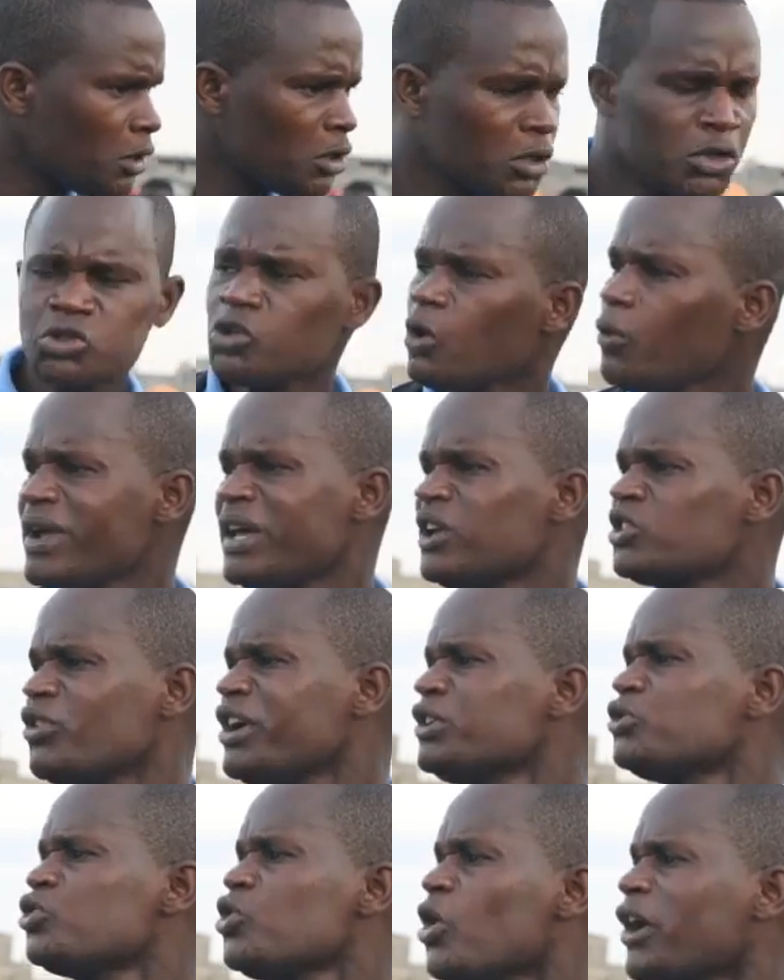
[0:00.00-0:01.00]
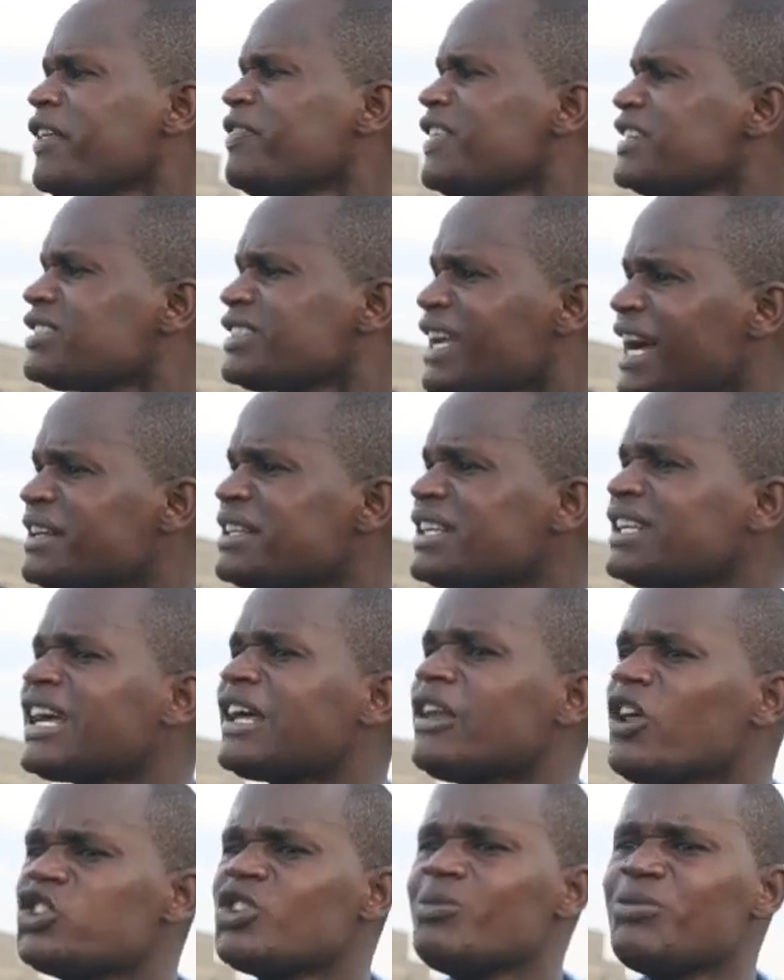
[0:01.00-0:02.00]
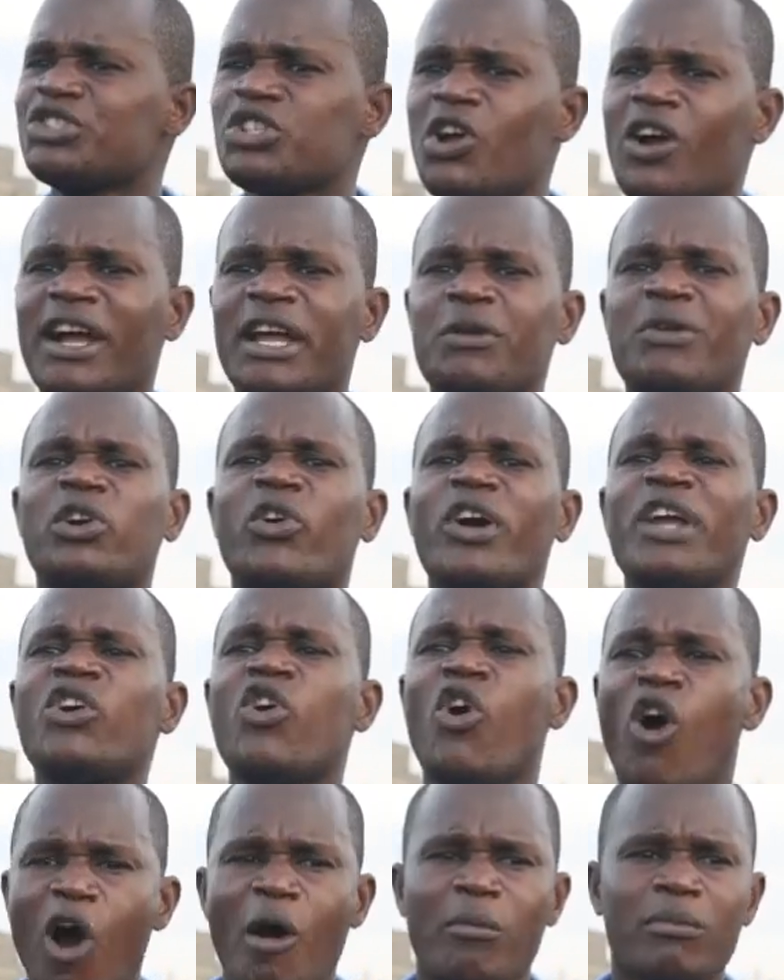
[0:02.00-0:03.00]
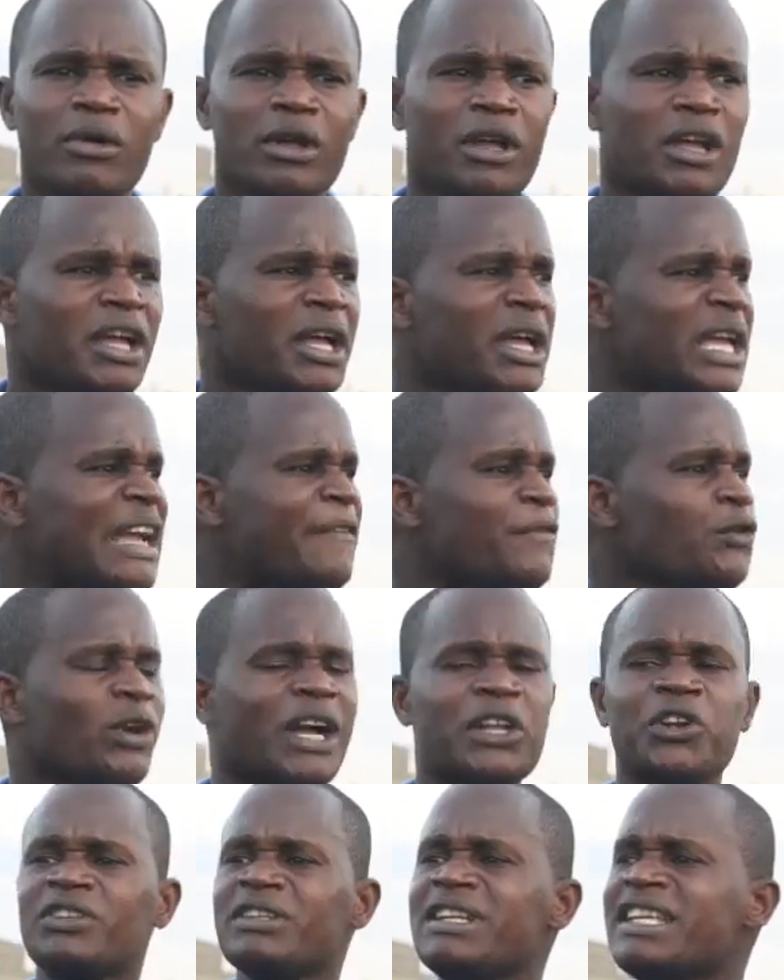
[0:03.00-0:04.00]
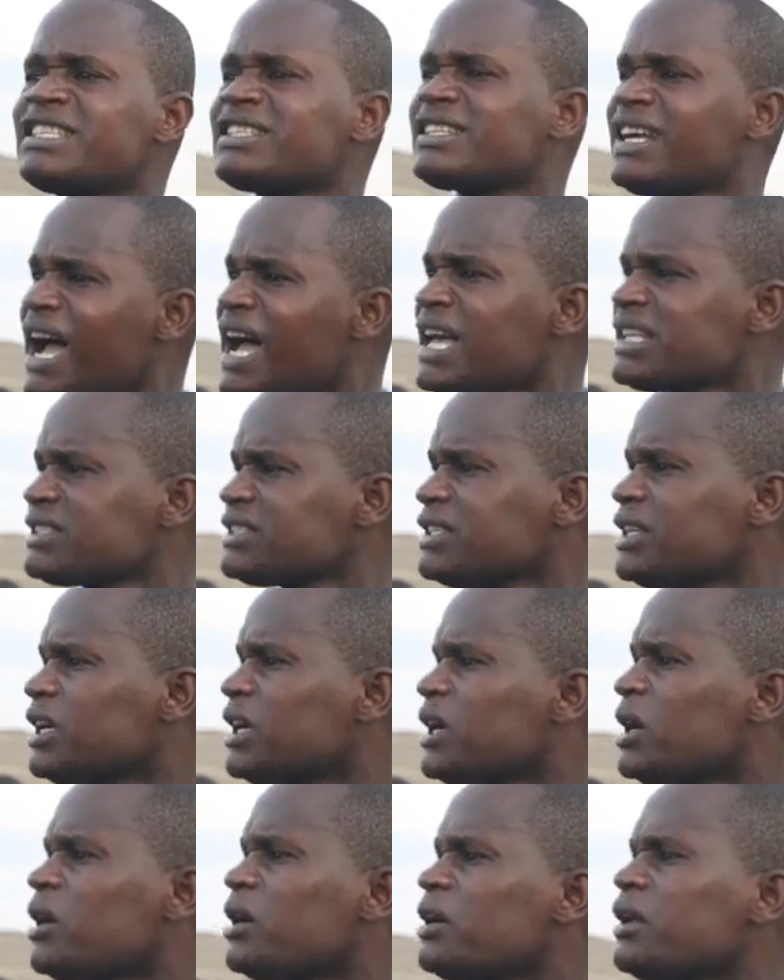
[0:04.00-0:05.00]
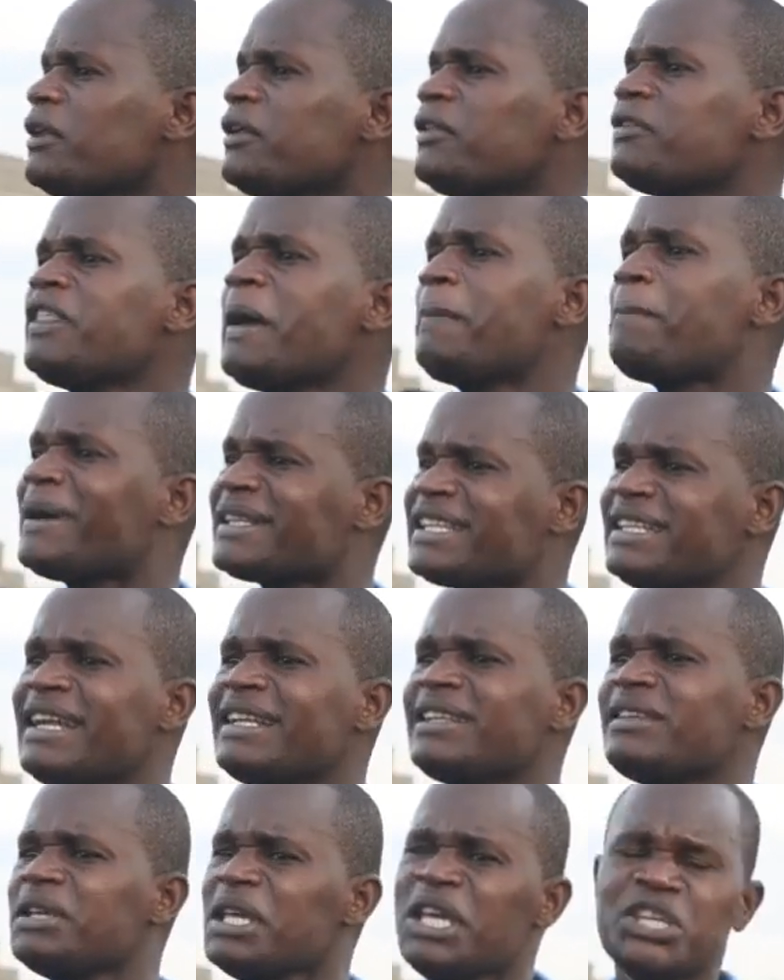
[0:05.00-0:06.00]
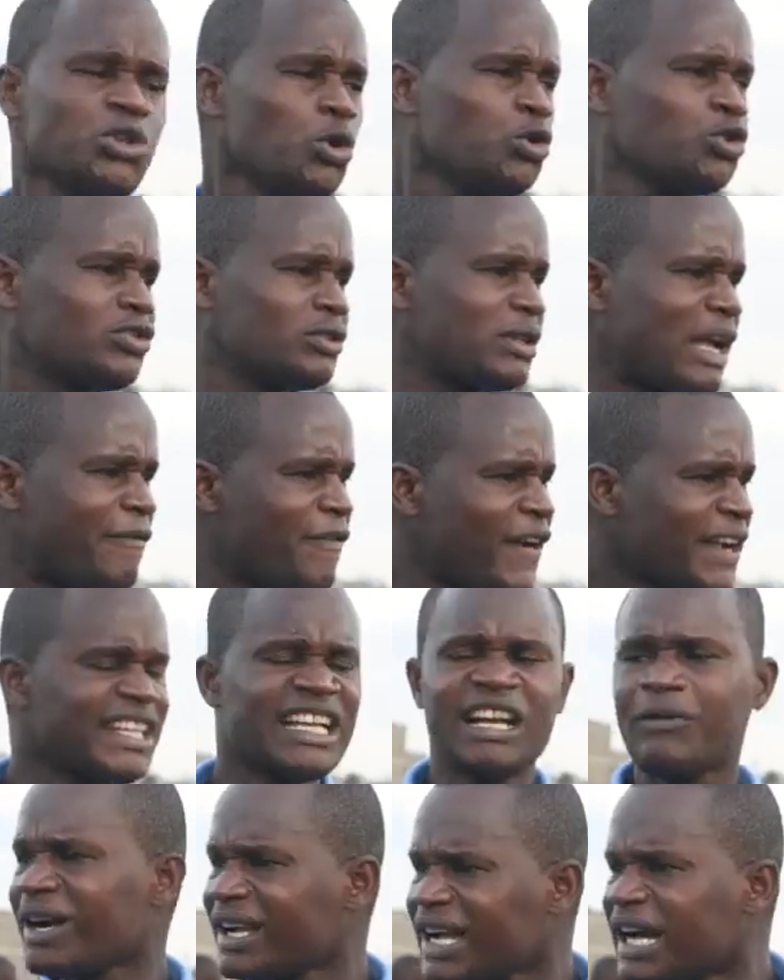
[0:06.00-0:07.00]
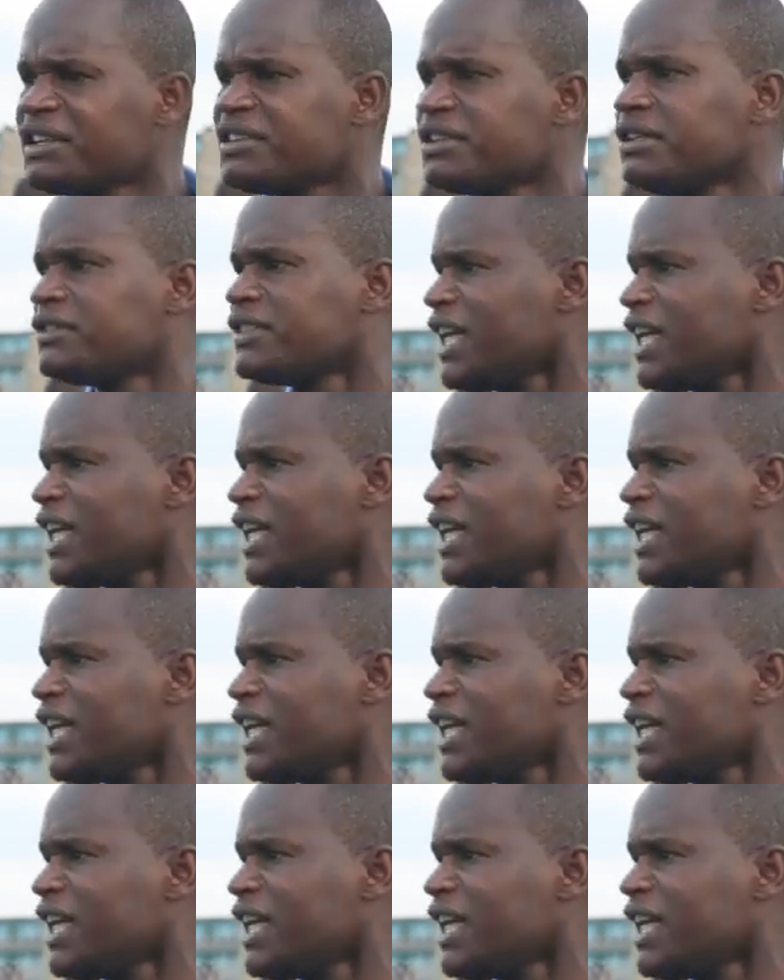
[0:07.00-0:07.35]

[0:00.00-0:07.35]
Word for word: So we are not going to joke in this country. Kalonzo Musyoka, you are going home if you cannot discuss the pertinent issues affecting our country.